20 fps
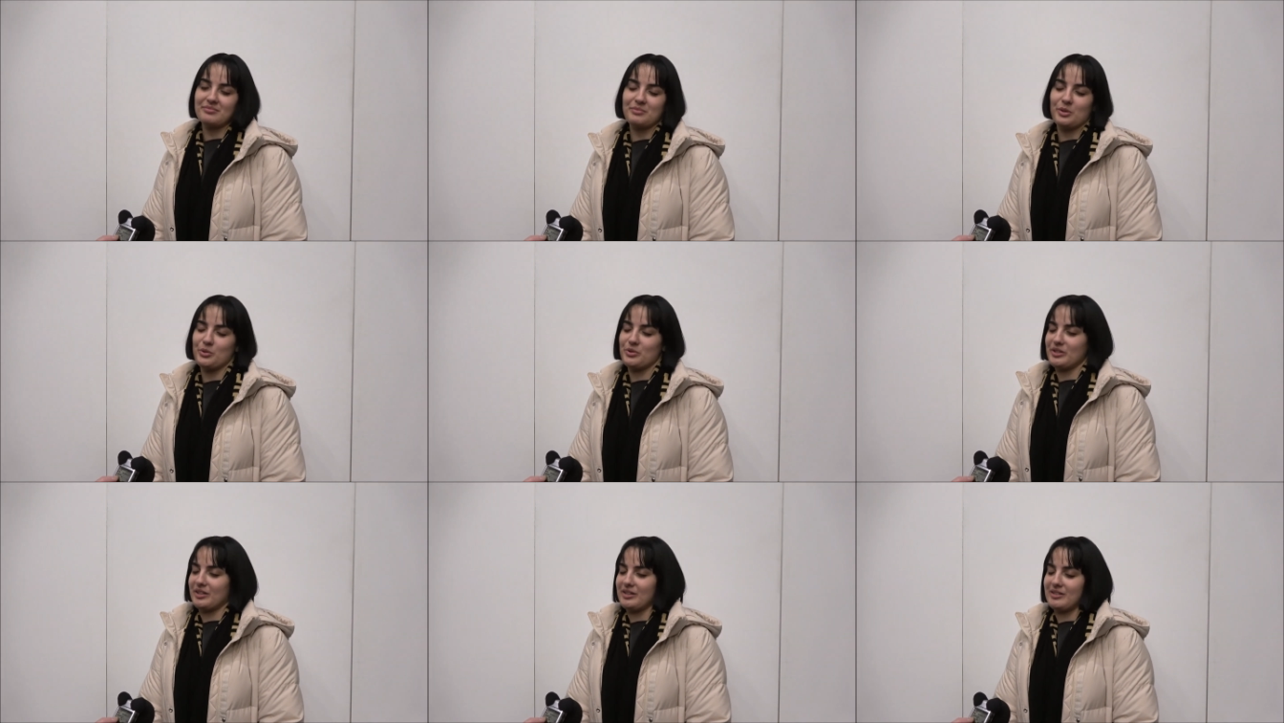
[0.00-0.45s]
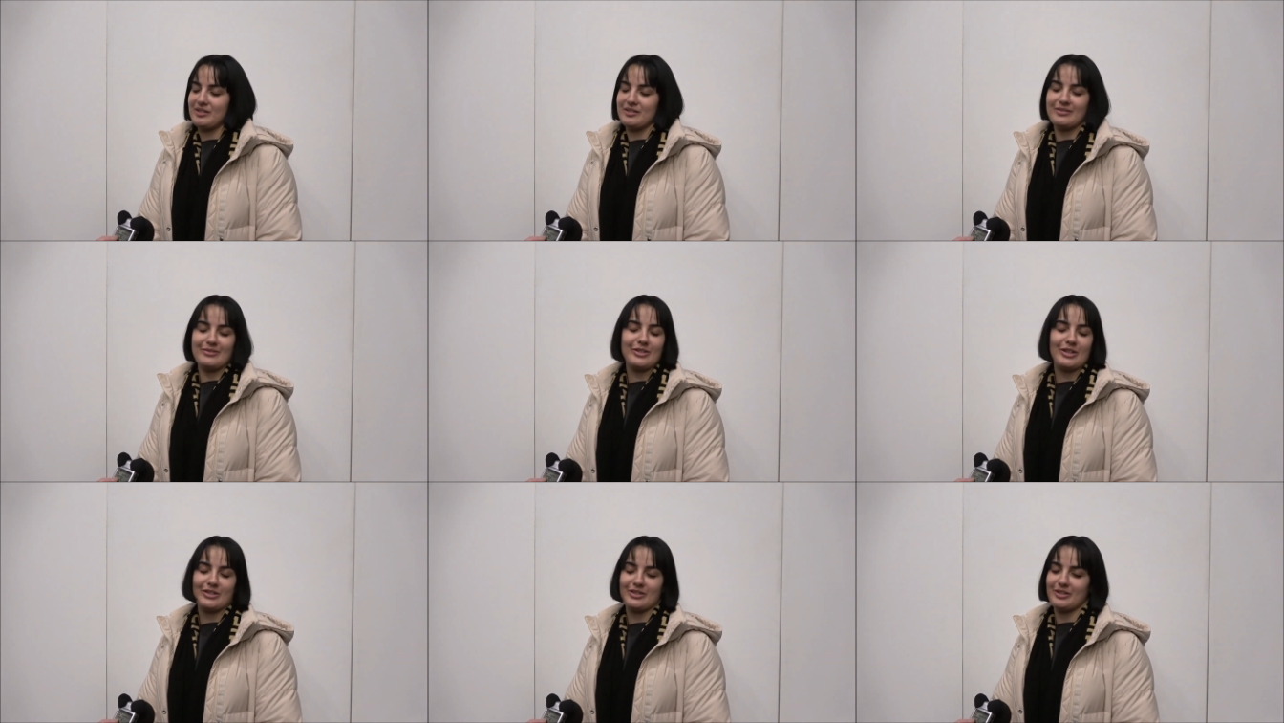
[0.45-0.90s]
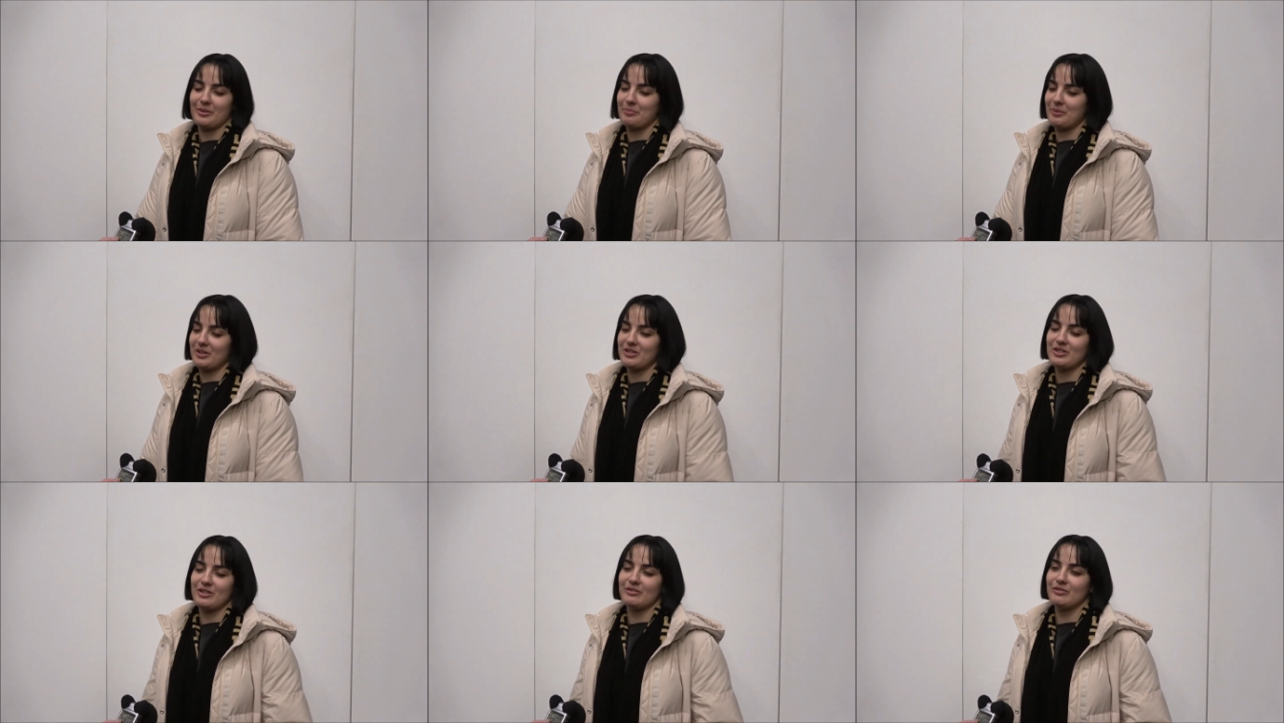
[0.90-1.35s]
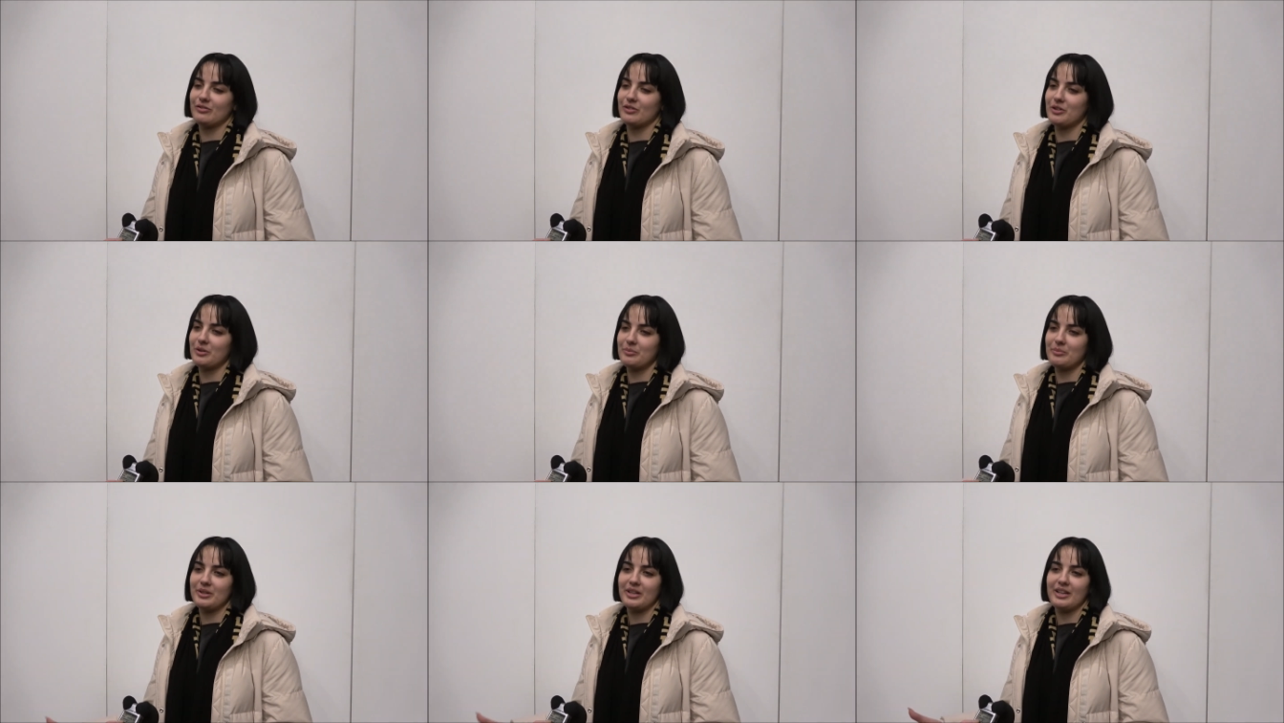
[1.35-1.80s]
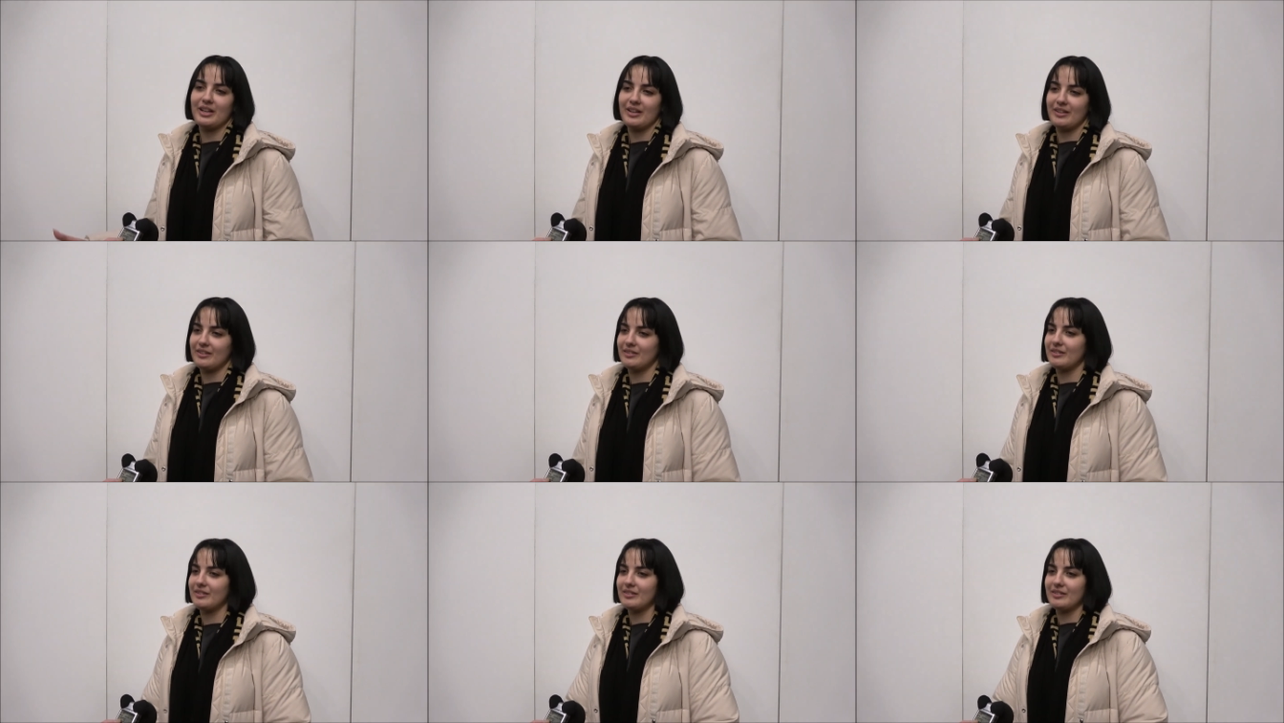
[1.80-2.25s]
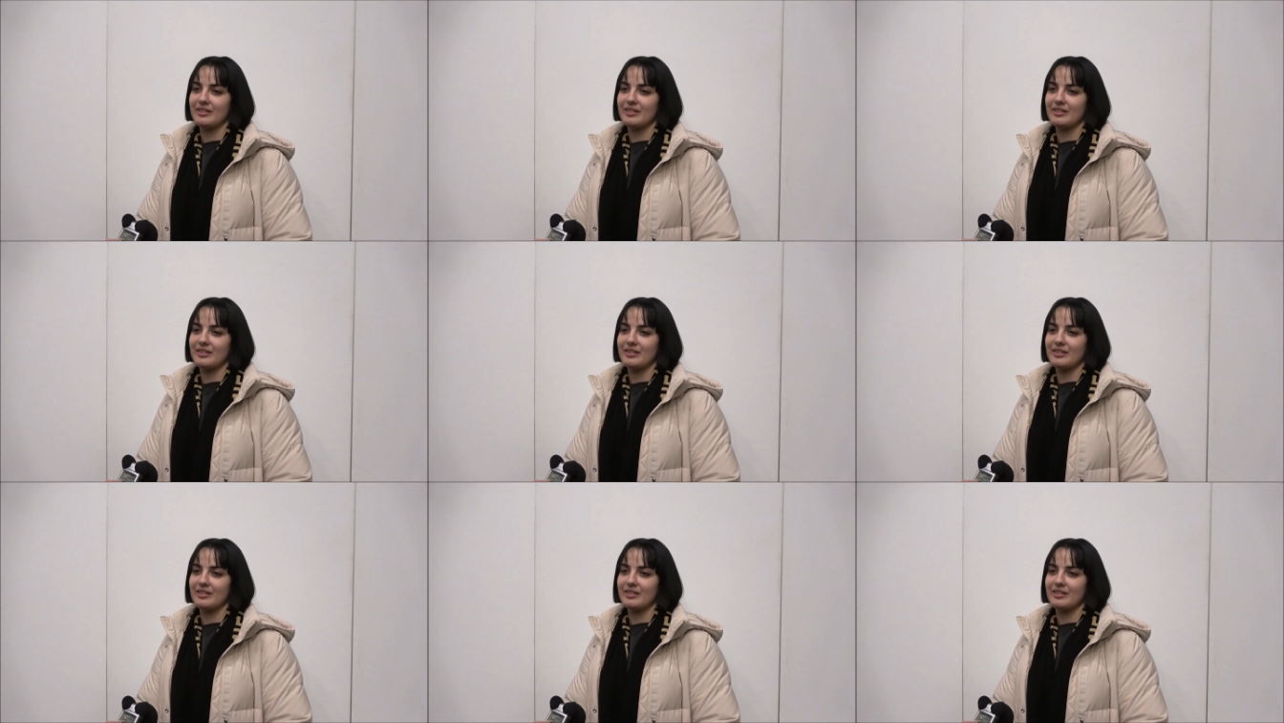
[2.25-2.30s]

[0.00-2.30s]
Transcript: music is just a passion for me and